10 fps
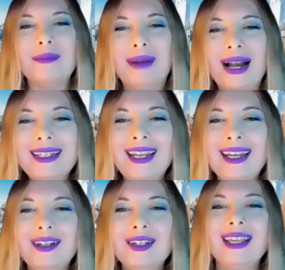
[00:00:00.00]
Bad
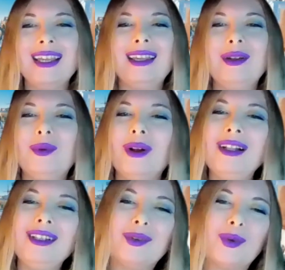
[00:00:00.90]
hair day,
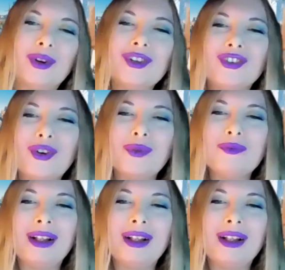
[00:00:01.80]
wardrobe